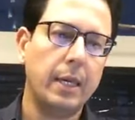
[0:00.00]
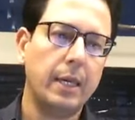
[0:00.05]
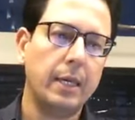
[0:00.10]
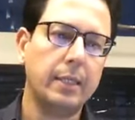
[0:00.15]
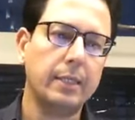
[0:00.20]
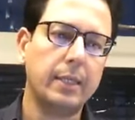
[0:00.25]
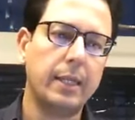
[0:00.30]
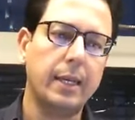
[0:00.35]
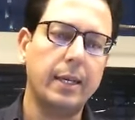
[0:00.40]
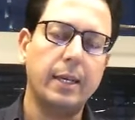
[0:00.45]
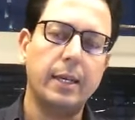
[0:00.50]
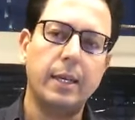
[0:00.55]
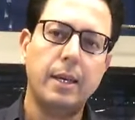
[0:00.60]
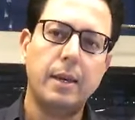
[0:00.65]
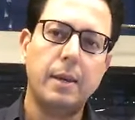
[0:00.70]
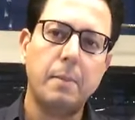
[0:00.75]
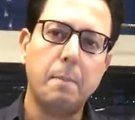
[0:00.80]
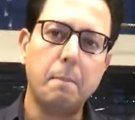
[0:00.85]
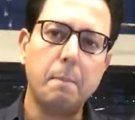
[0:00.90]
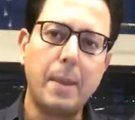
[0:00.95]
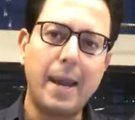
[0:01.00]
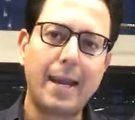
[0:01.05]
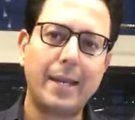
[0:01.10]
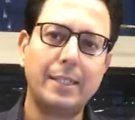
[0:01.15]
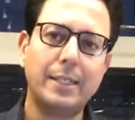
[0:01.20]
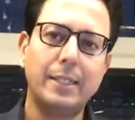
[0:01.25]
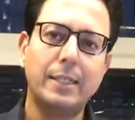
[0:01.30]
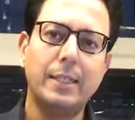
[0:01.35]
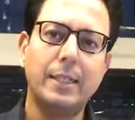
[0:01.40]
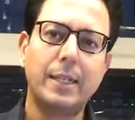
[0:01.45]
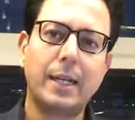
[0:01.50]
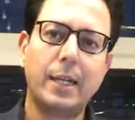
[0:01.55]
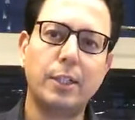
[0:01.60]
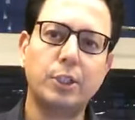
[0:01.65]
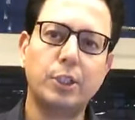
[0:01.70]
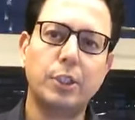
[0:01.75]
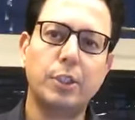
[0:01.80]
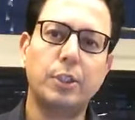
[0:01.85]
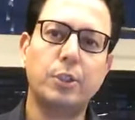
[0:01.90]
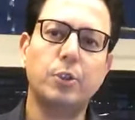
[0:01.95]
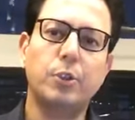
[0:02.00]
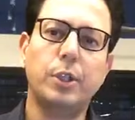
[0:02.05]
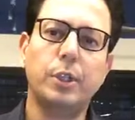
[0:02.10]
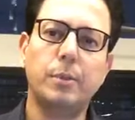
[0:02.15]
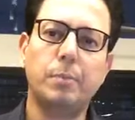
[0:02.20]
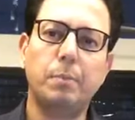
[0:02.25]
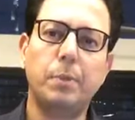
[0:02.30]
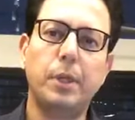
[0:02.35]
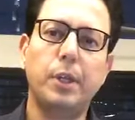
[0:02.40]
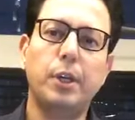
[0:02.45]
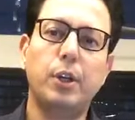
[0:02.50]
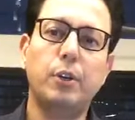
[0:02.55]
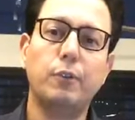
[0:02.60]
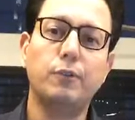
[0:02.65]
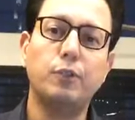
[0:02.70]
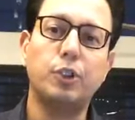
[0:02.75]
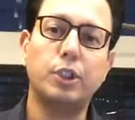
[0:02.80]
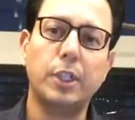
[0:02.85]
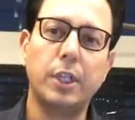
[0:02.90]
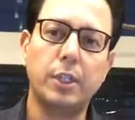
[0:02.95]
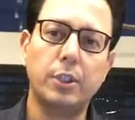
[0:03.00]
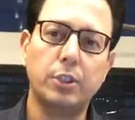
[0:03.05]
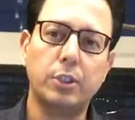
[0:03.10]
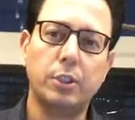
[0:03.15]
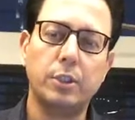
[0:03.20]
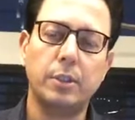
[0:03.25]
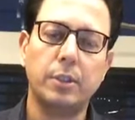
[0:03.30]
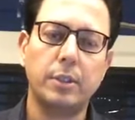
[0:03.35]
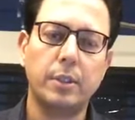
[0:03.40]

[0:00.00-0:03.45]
is like managing the culture during the period of change